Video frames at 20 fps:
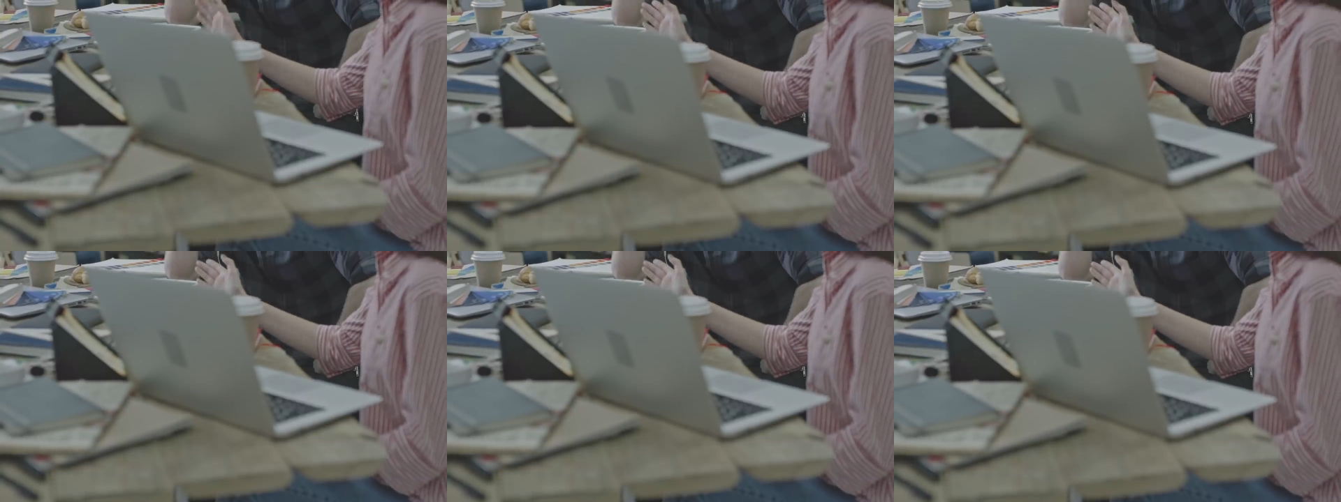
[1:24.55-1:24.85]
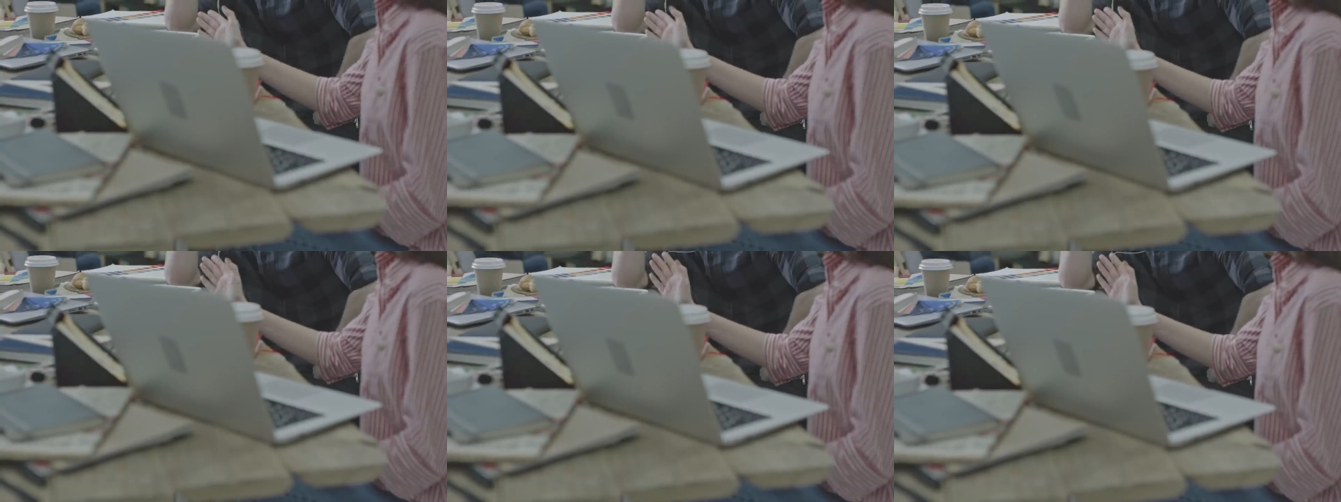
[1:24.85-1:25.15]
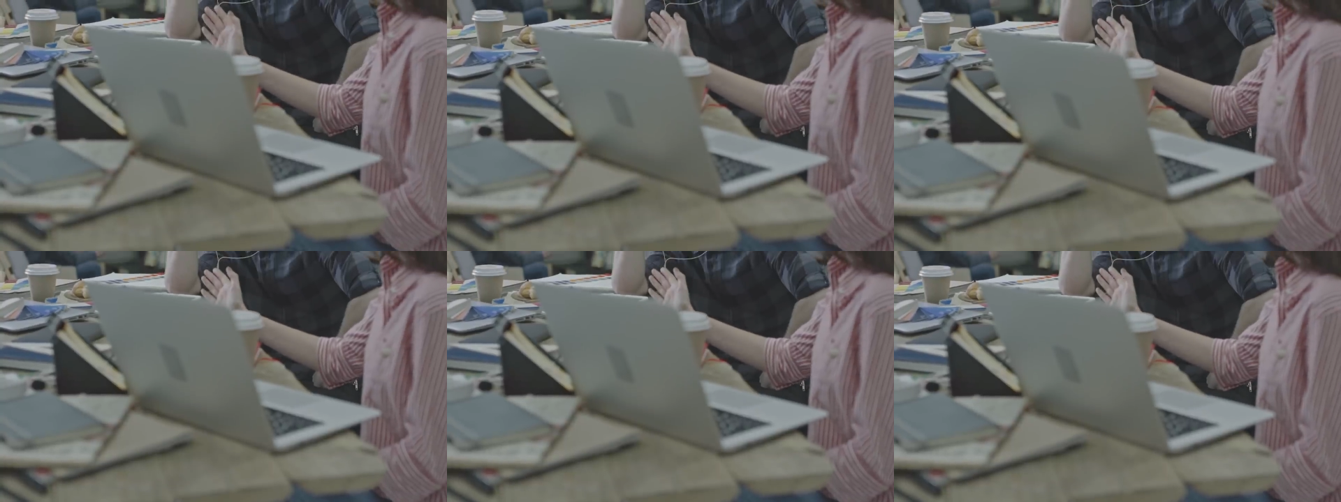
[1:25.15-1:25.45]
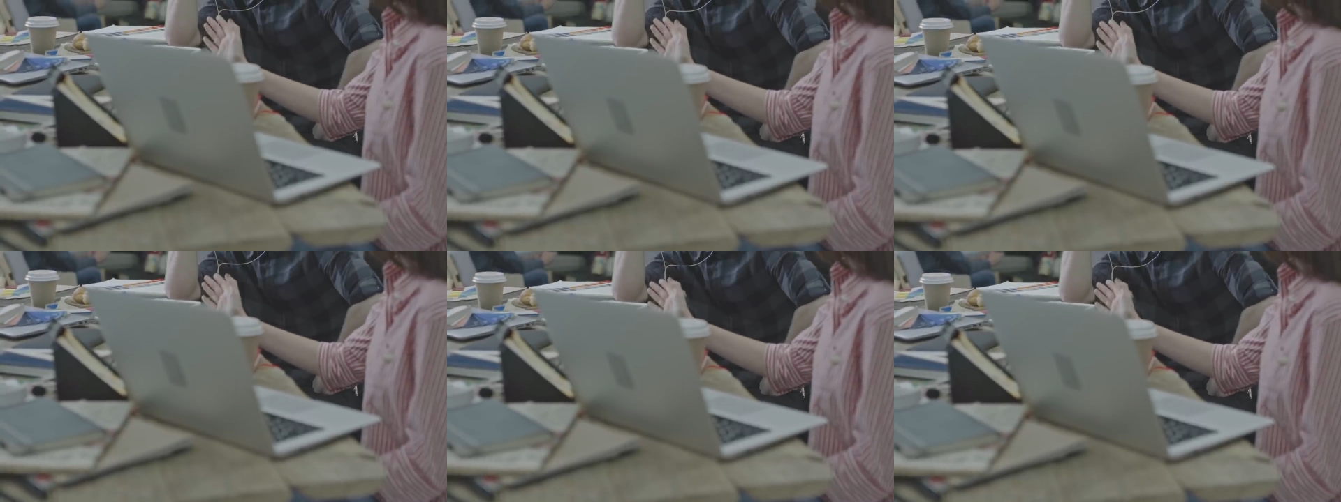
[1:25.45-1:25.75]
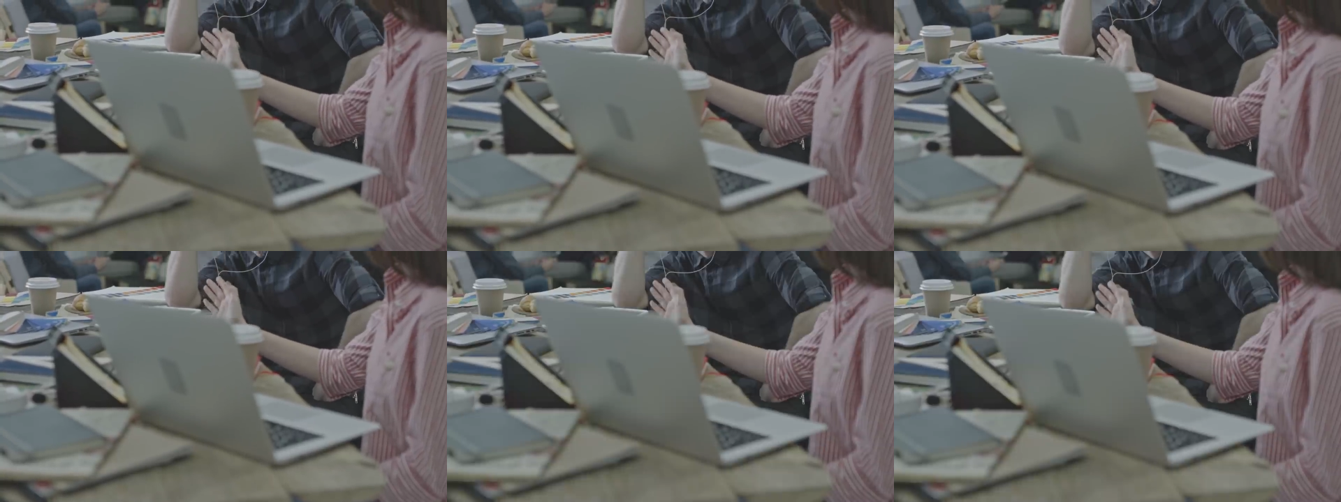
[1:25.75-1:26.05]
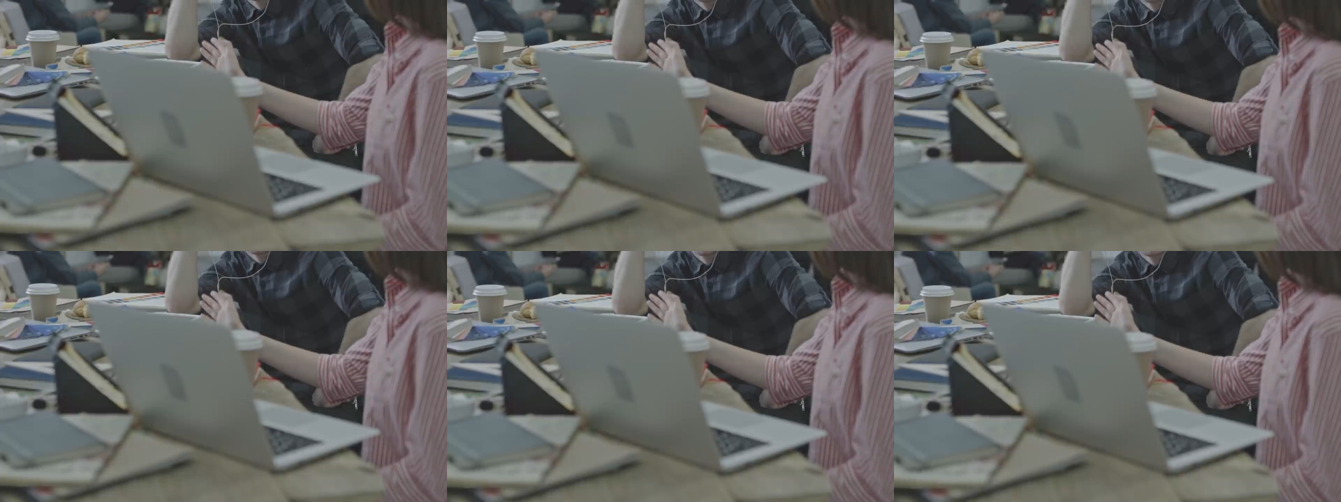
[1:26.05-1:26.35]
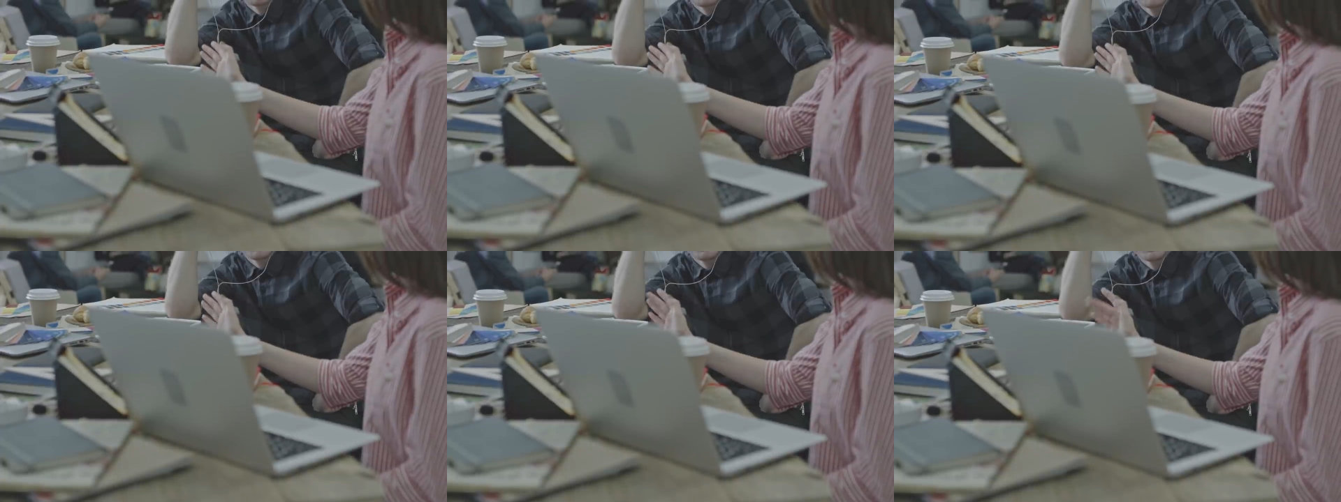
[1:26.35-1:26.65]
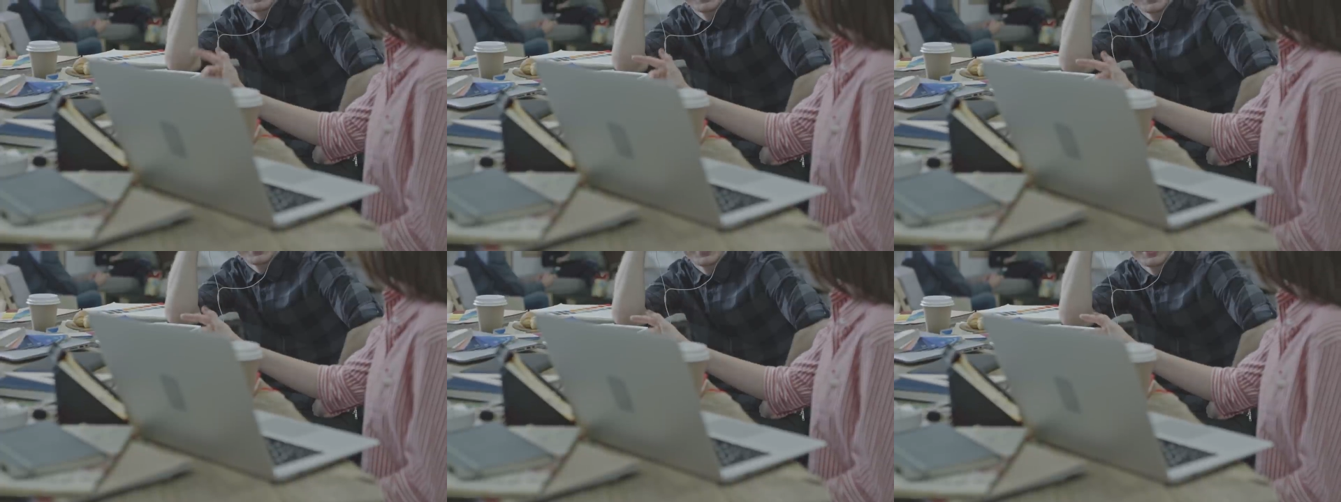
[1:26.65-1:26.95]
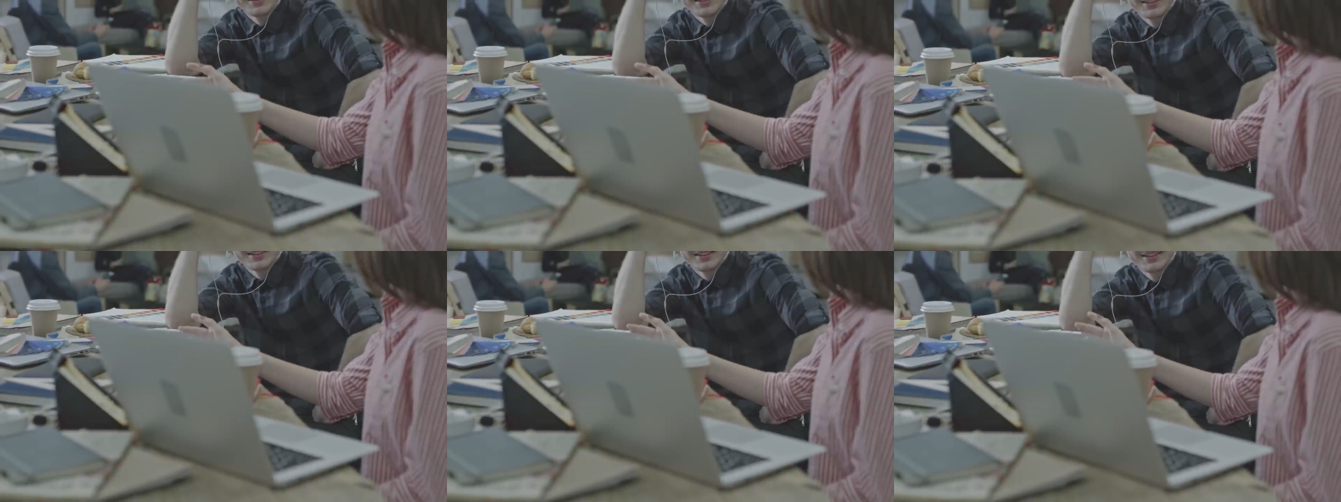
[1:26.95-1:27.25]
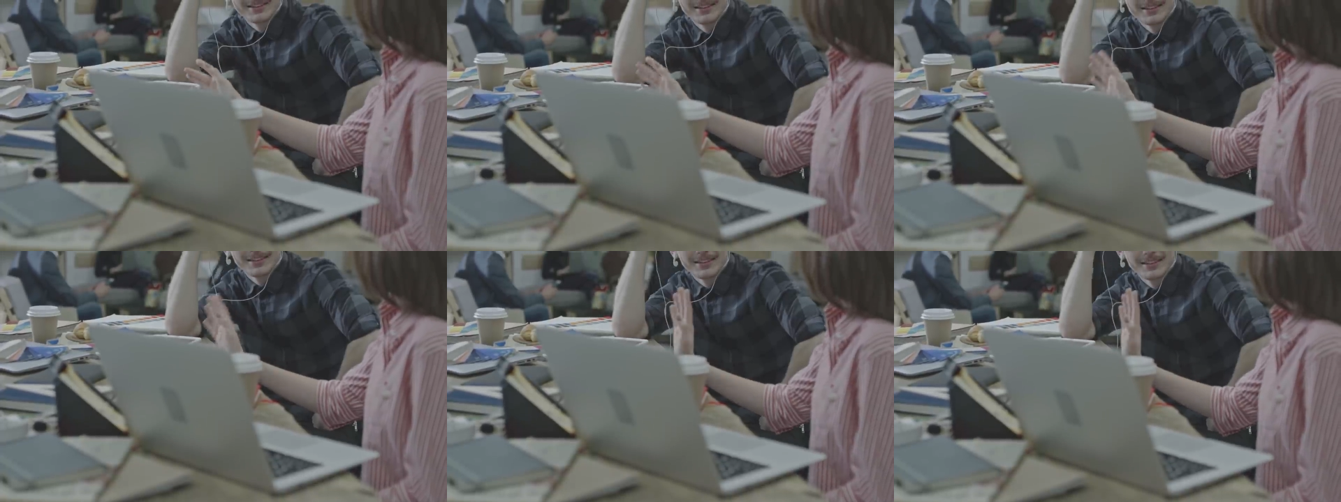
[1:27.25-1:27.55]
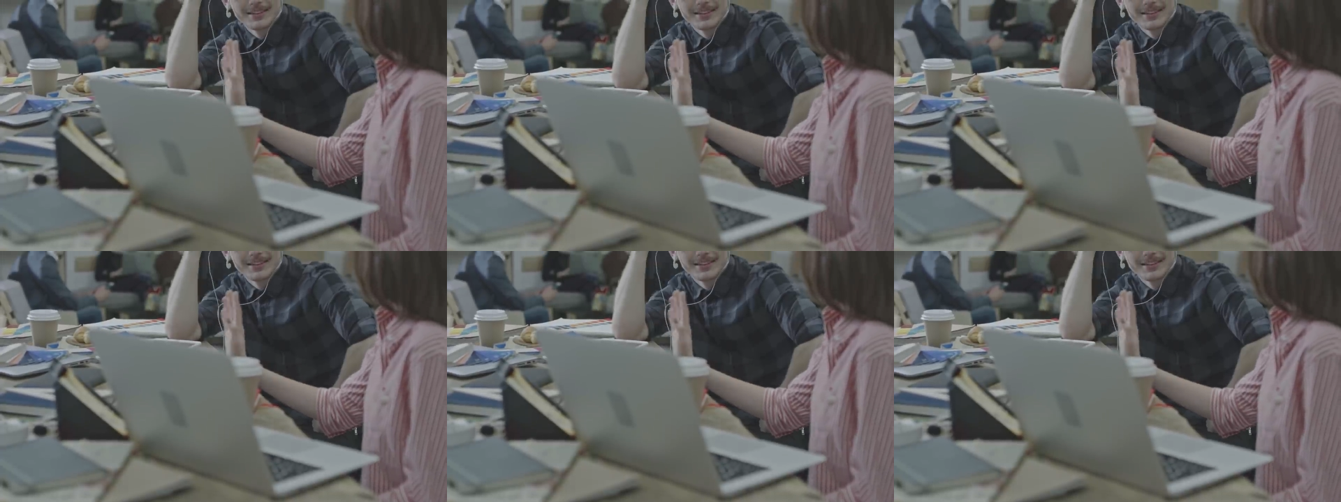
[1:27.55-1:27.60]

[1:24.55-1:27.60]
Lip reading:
[unreadable: no face in view]